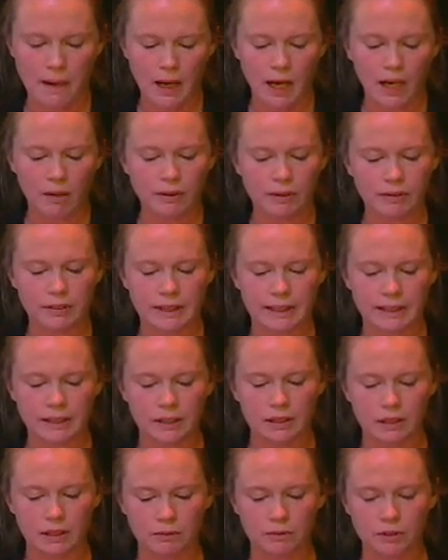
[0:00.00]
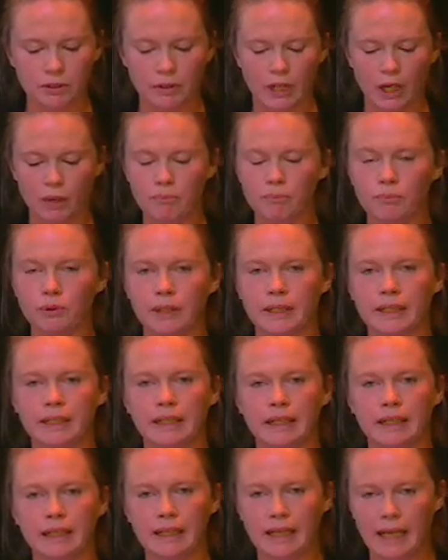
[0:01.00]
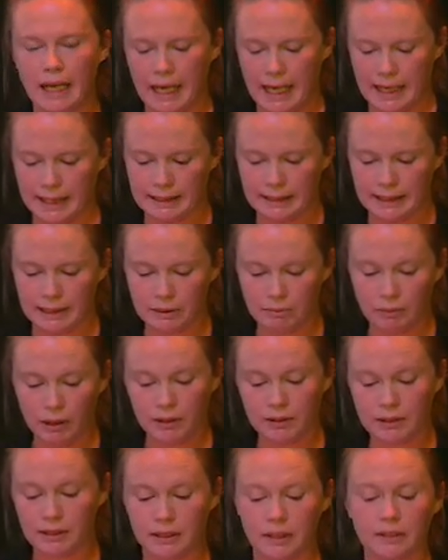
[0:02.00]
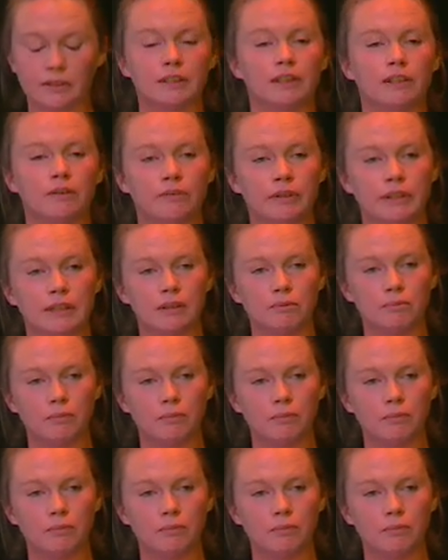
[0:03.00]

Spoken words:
And we've seen some groundbreaking access milestones in recent